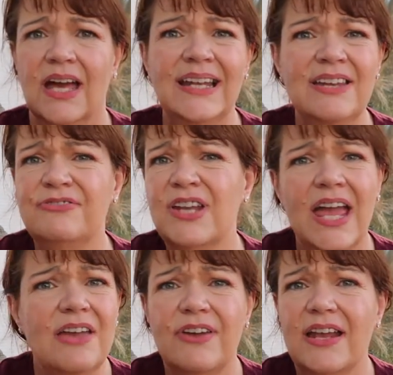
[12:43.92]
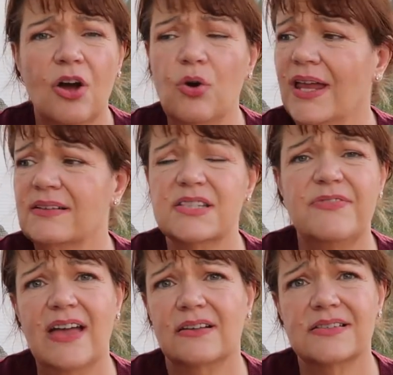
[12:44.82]
and if, if all else
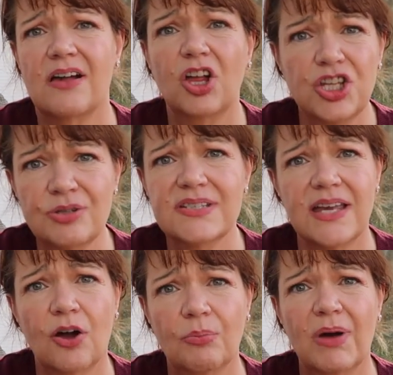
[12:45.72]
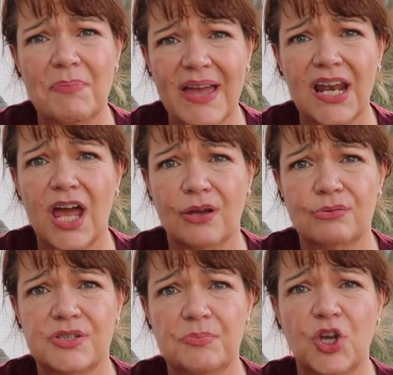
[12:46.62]
fails, I'll use it on my
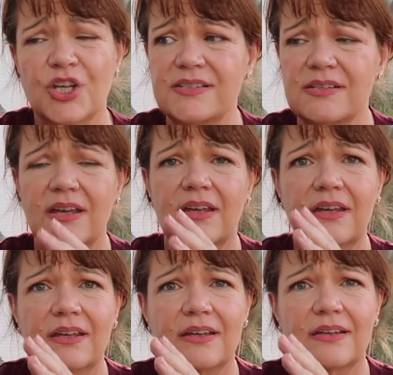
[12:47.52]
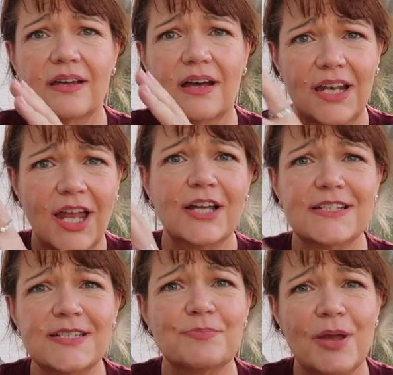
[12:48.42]
pillows because I like
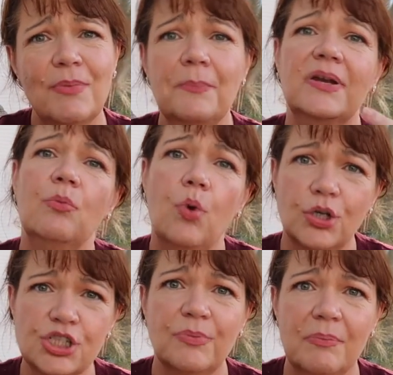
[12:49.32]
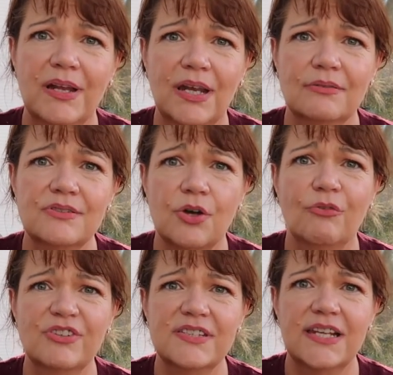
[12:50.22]
to spray, I mean, I wash my pillows,
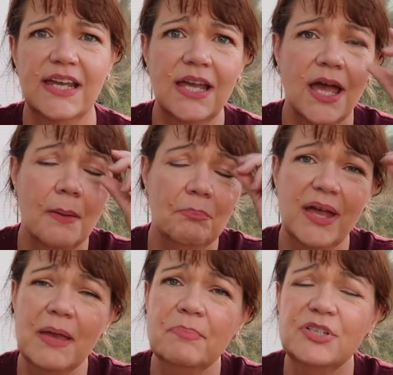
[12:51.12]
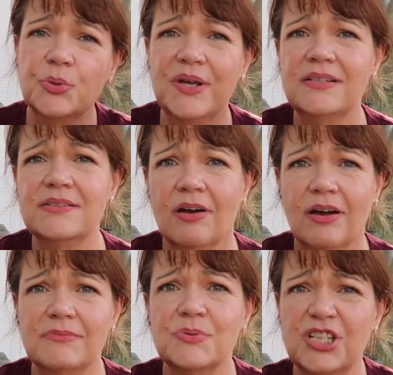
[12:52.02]
obviously, but in between
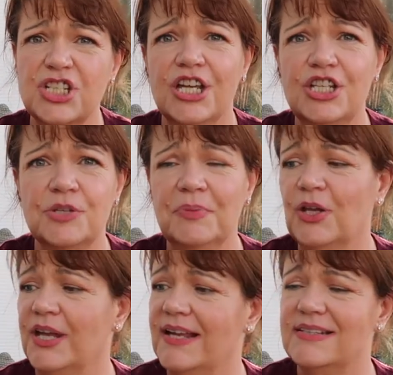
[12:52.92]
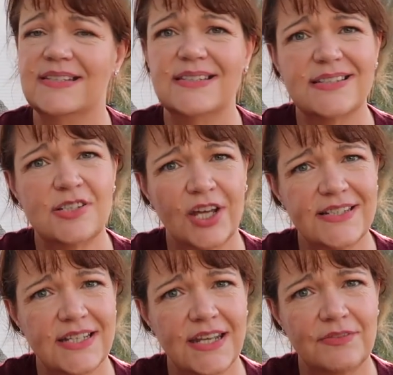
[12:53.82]
times when I change the pillowcases, it's
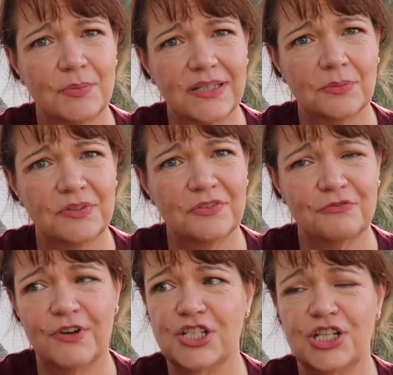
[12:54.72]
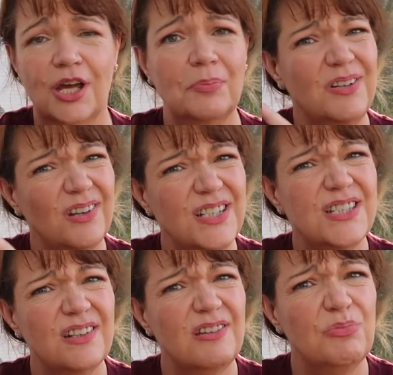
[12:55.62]
nice to give them a little bit of a freshen up and
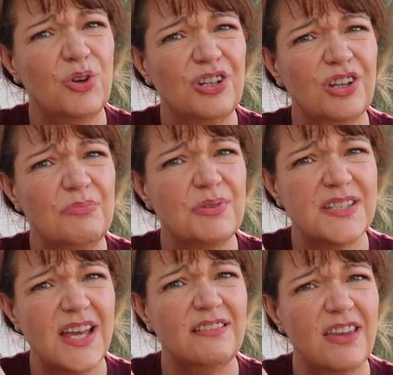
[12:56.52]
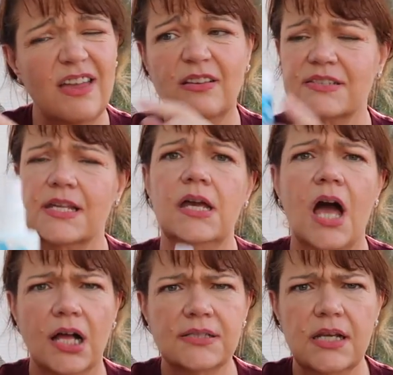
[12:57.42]
99.9% percent kills.
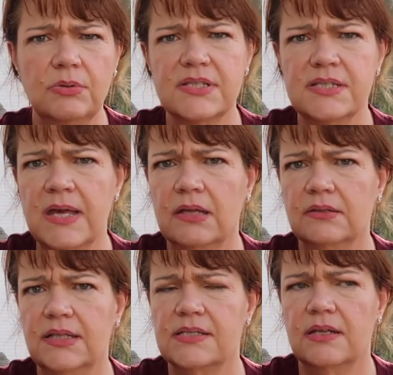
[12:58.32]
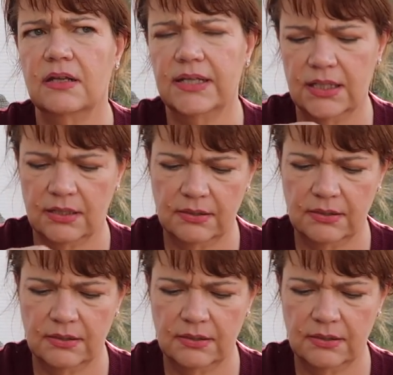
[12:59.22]
I'll tell you what the smell is like.